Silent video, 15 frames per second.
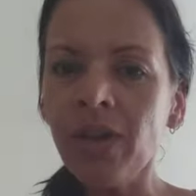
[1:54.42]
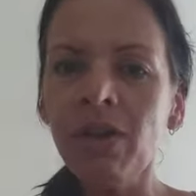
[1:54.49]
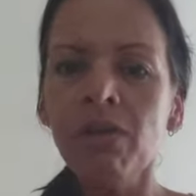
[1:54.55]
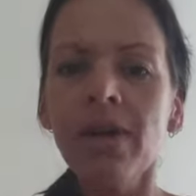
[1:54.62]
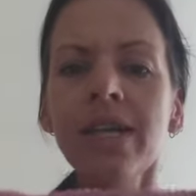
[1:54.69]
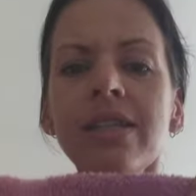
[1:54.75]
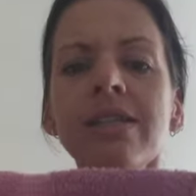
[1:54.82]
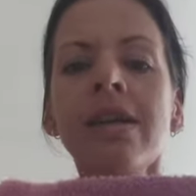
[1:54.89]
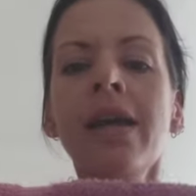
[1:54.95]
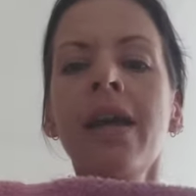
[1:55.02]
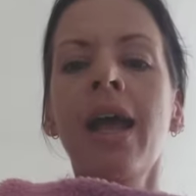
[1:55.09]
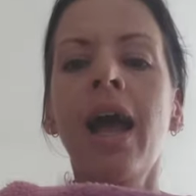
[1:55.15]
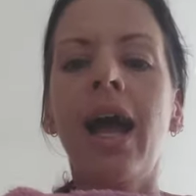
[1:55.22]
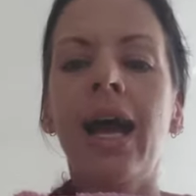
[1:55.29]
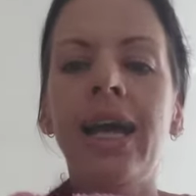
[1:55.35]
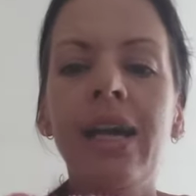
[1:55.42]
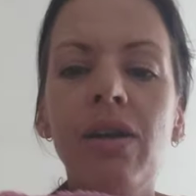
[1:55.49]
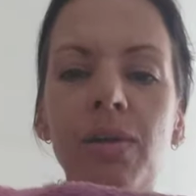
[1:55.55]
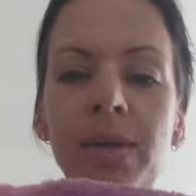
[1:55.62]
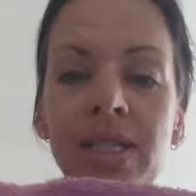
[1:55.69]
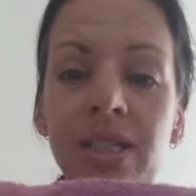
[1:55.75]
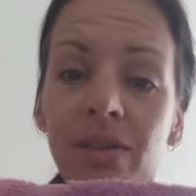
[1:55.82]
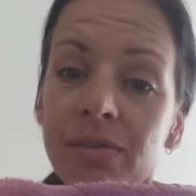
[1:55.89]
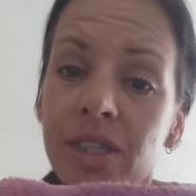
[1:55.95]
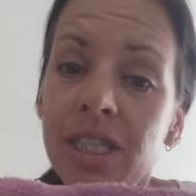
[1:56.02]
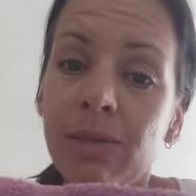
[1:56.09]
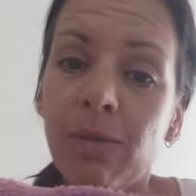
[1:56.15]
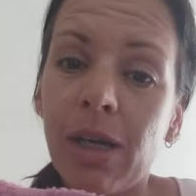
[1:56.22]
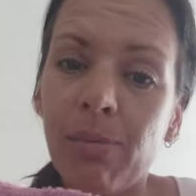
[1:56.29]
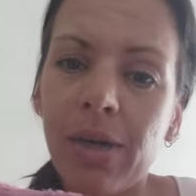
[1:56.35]
All right. I always have this
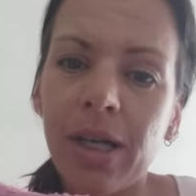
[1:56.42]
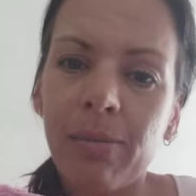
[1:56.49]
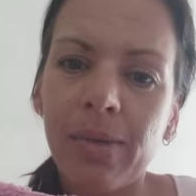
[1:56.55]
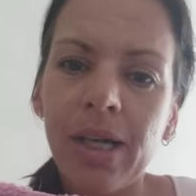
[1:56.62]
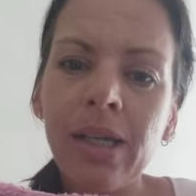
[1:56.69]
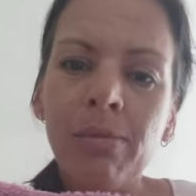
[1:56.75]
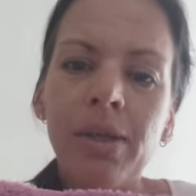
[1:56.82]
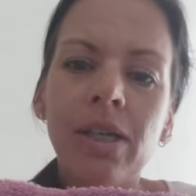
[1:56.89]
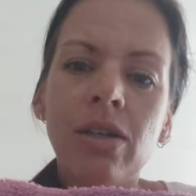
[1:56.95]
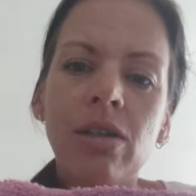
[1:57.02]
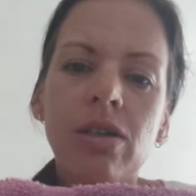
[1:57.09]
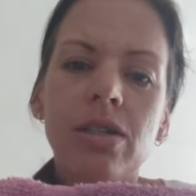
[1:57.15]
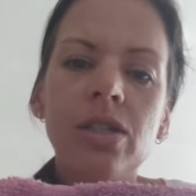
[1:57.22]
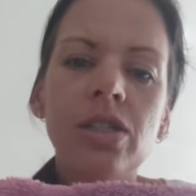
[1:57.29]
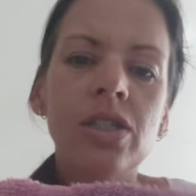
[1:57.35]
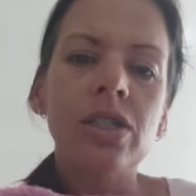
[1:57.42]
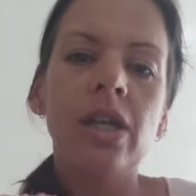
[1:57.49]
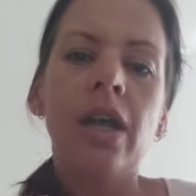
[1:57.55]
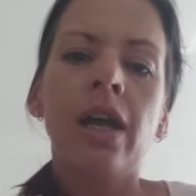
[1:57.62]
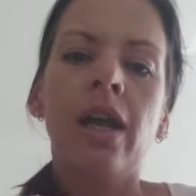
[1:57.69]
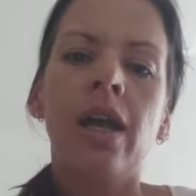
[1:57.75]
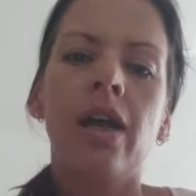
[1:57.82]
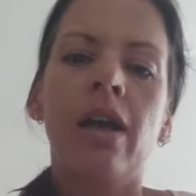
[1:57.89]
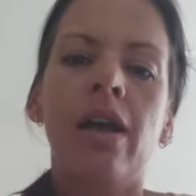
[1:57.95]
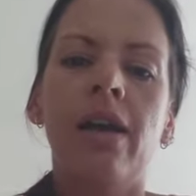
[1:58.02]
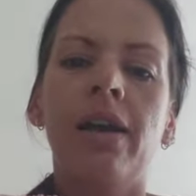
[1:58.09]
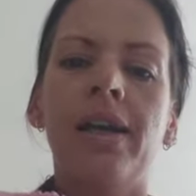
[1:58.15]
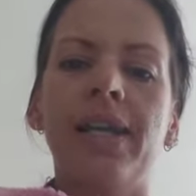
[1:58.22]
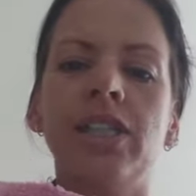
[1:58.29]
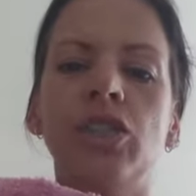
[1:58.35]
in my backpack because uh,
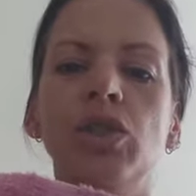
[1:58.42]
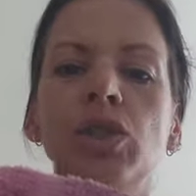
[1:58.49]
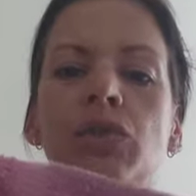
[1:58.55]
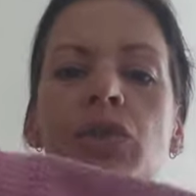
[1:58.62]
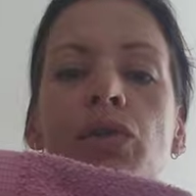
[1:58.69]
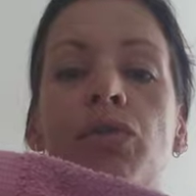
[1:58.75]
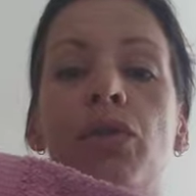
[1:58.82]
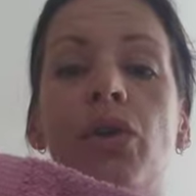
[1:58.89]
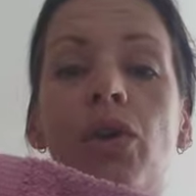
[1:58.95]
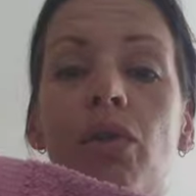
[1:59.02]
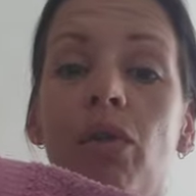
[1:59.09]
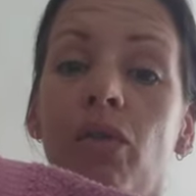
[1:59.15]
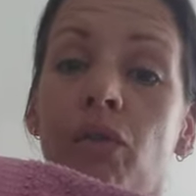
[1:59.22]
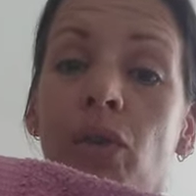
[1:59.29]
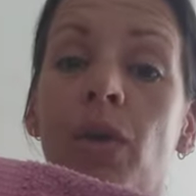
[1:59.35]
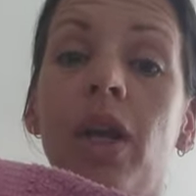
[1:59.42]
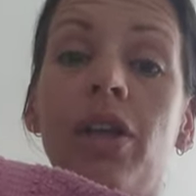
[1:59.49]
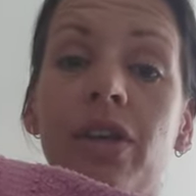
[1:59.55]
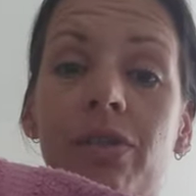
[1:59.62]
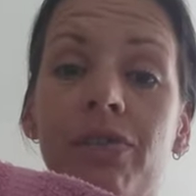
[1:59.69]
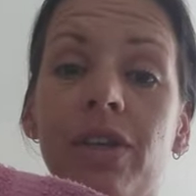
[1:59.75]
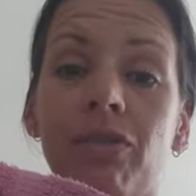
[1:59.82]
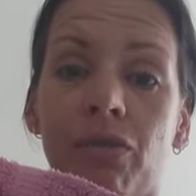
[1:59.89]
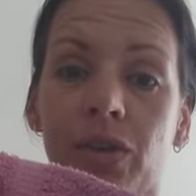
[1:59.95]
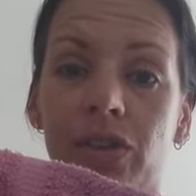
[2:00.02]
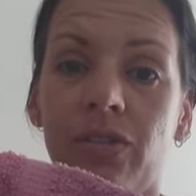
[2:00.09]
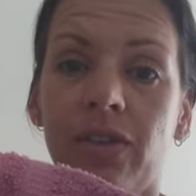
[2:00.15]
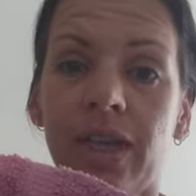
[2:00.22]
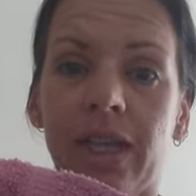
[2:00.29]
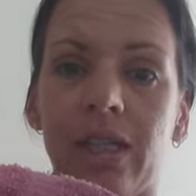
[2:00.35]
it's useful for, for a lot of
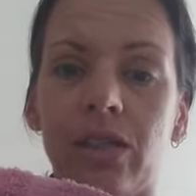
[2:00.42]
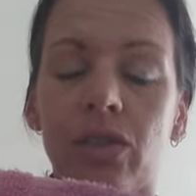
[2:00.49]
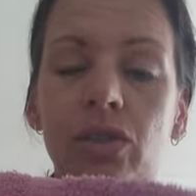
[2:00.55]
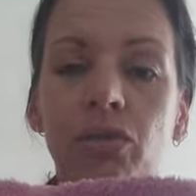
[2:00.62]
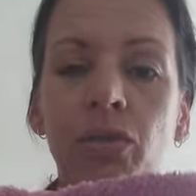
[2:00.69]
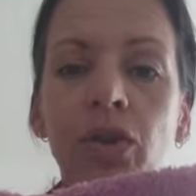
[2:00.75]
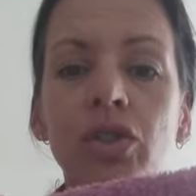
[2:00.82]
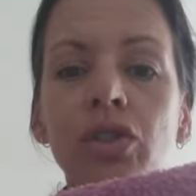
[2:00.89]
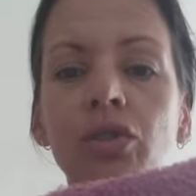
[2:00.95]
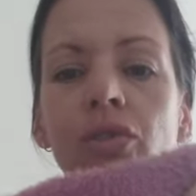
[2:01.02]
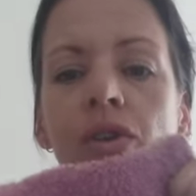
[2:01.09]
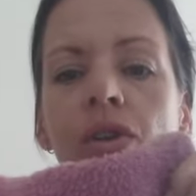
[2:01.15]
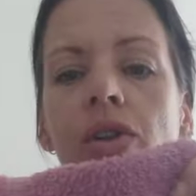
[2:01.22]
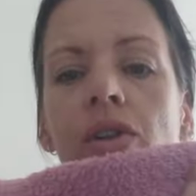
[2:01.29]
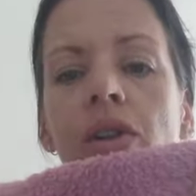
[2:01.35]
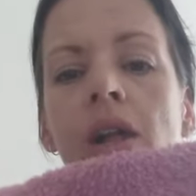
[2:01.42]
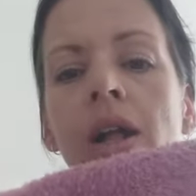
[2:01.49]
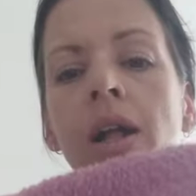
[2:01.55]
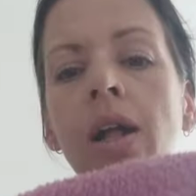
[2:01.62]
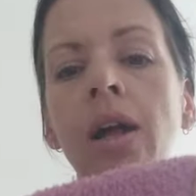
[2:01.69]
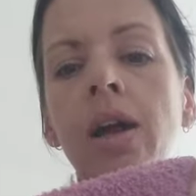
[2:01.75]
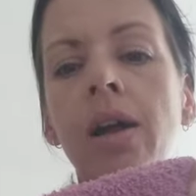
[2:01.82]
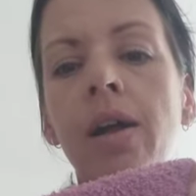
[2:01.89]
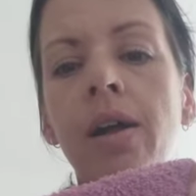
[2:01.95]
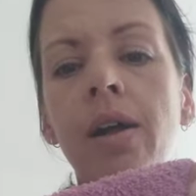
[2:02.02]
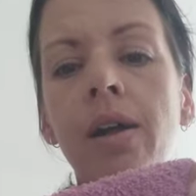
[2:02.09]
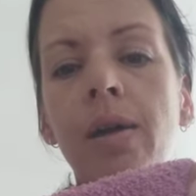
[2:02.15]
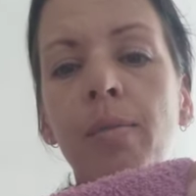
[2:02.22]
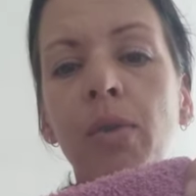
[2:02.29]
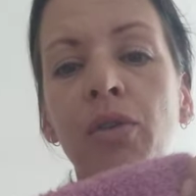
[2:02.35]
different things. First of all,
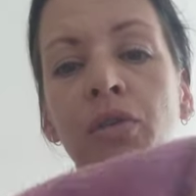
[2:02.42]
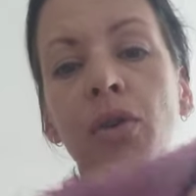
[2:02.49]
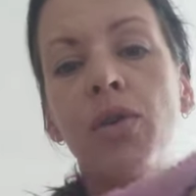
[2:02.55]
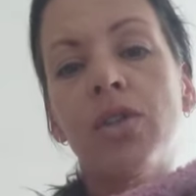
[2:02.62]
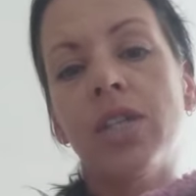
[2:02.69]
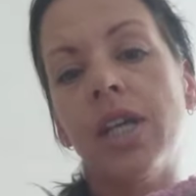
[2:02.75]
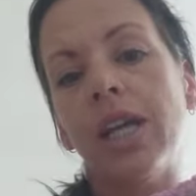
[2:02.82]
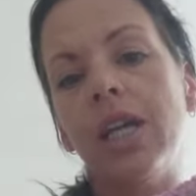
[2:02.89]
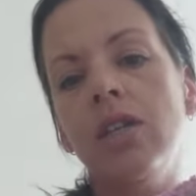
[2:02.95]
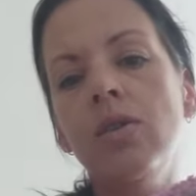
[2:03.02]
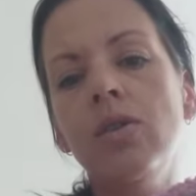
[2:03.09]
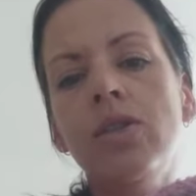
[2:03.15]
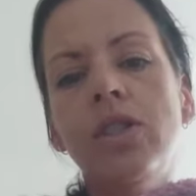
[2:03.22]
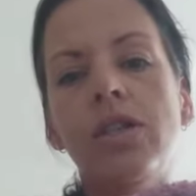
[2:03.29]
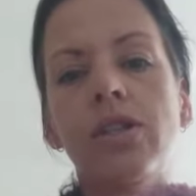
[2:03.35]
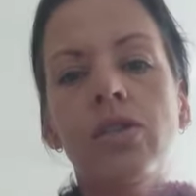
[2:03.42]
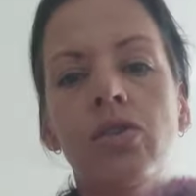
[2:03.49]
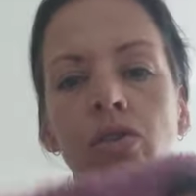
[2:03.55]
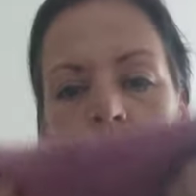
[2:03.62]
um, of course, I can use it